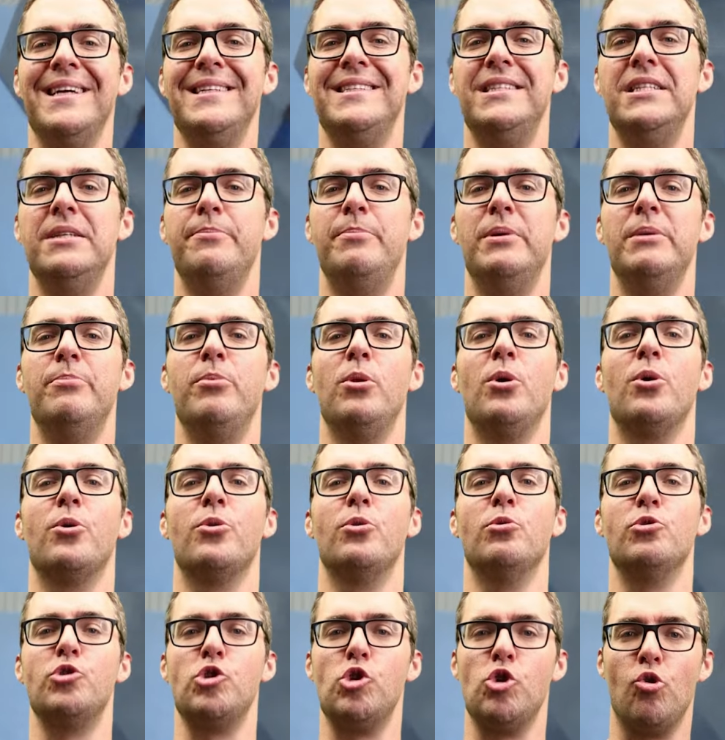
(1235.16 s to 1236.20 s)
I see people are
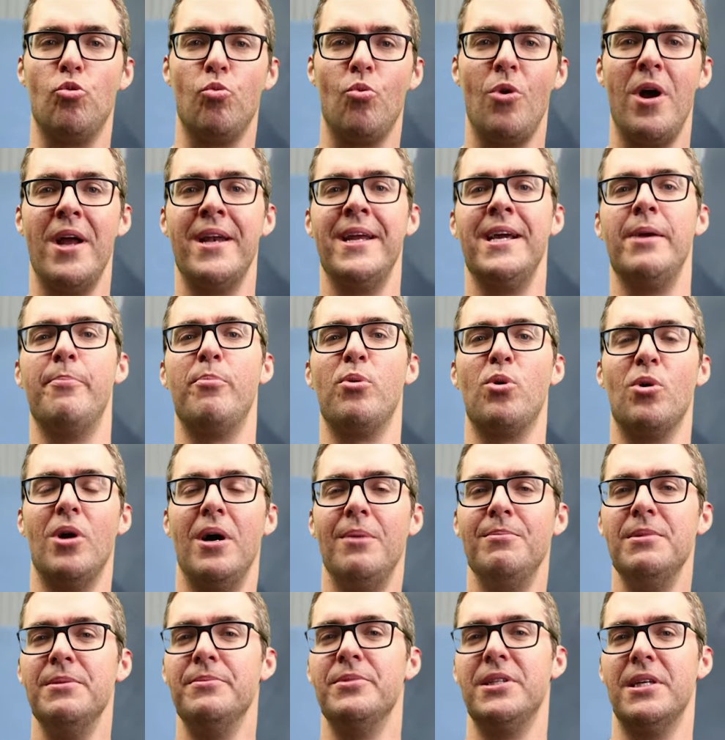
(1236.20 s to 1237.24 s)
those chronic
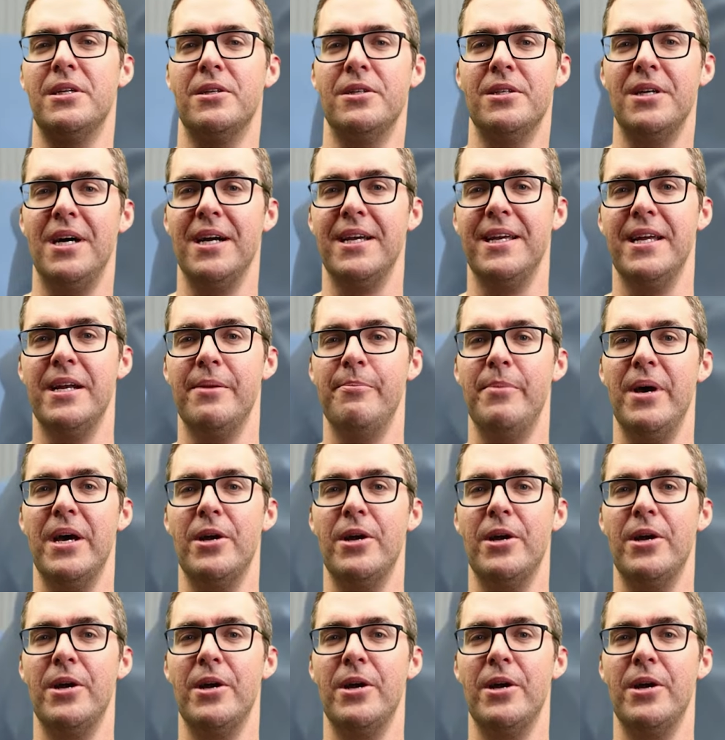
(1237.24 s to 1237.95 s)
problems that are not getting